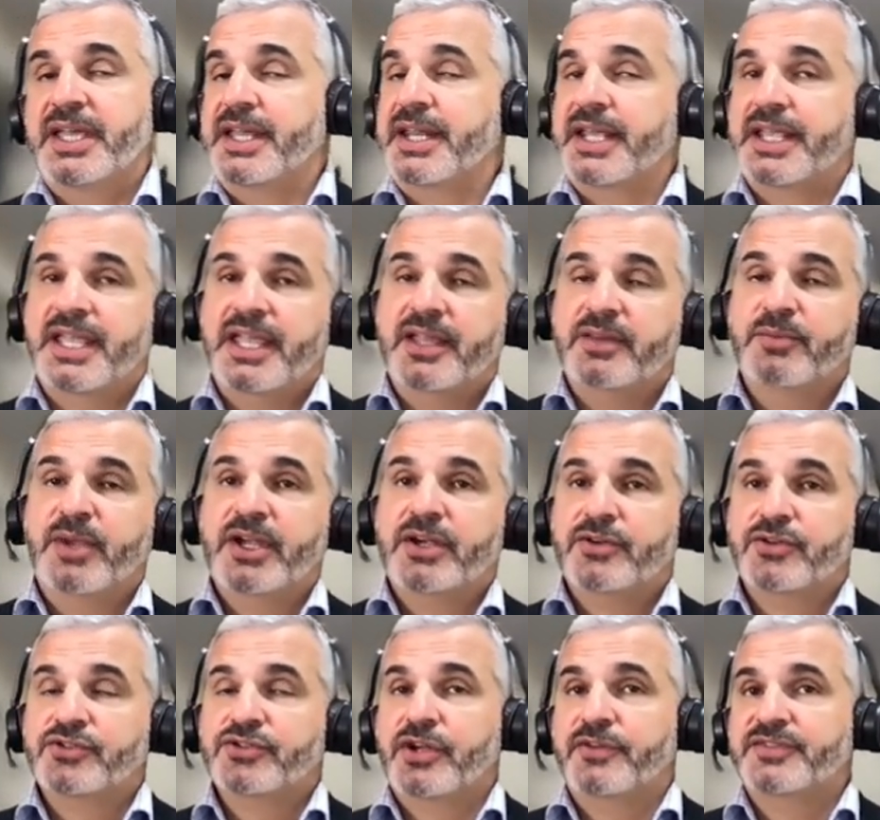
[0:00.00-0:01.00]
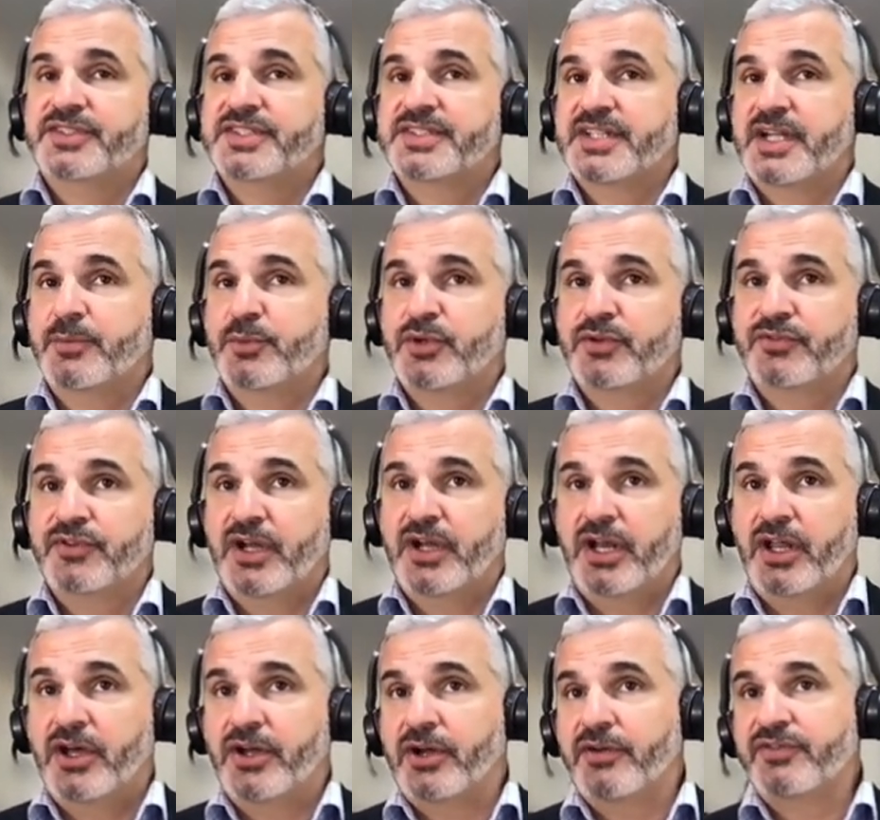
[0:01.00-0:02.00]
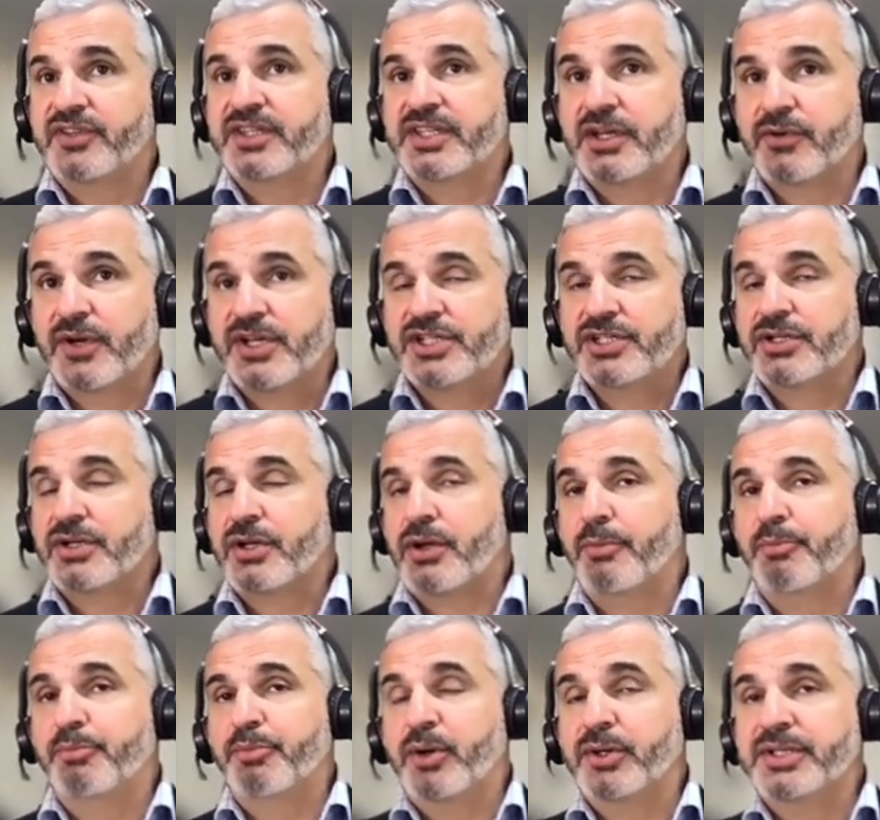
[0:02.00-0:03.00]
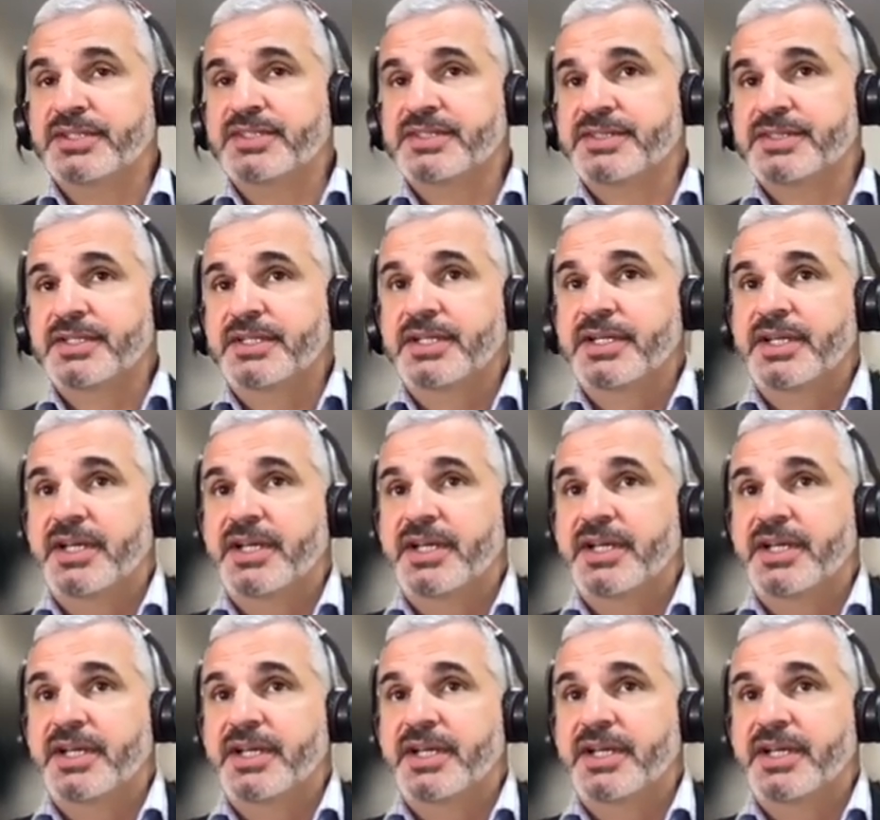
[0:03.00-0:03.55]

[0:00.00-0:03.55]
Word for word: And again, Microsoft is coming with a lot of integration components